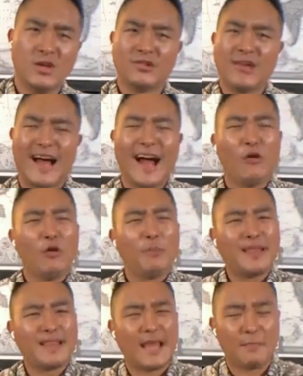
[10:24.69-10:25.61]
So I will
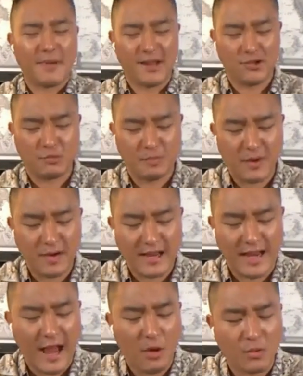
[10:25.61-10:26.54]
be led by the Spirit
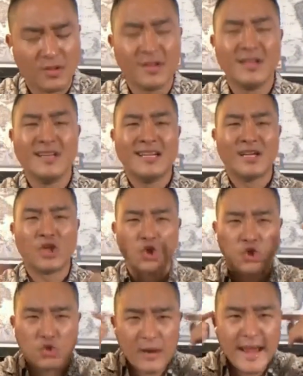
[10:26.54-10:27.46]
and I would
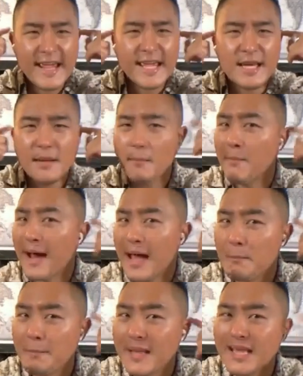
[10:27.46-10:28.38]
train my
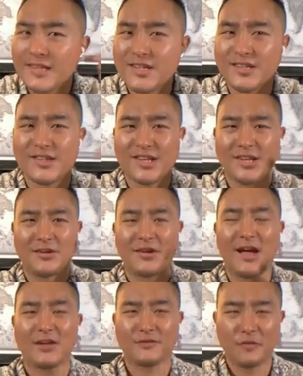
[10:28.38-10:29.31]
ability to hear
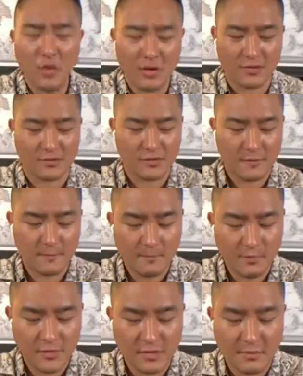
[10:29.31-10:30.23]
God's voice.
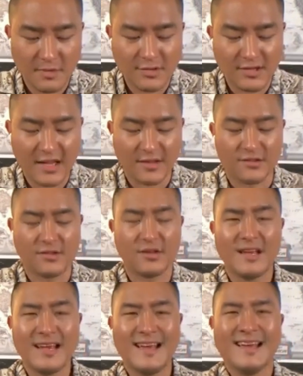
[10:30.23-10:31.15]
Does that make sense?
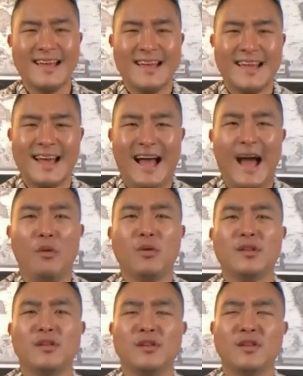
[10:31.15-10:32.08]
I
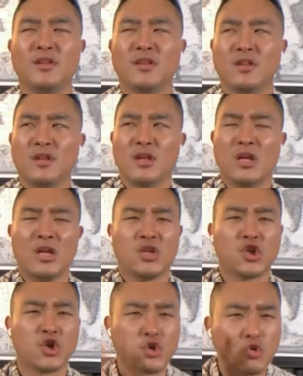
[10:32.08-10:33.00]
would
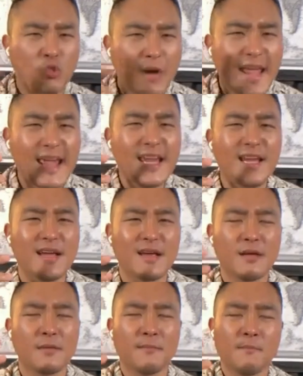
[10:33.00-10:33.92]
train
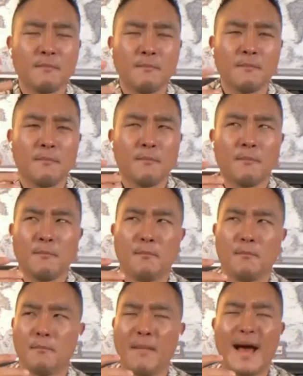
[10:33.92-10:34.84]

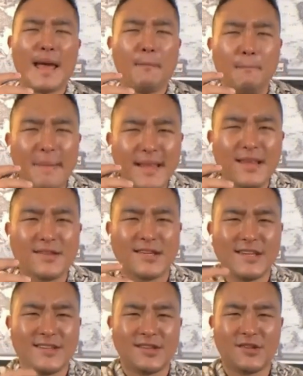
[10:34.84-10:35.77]
my
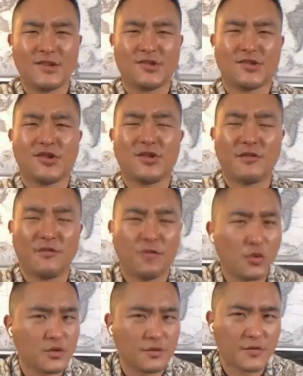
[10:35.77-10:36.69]
ability to discern the
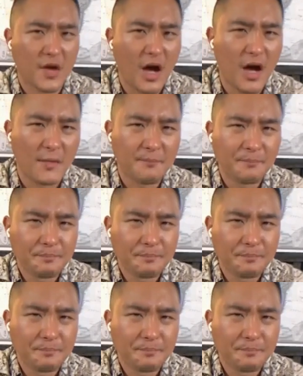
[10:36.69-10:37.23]
voice of God.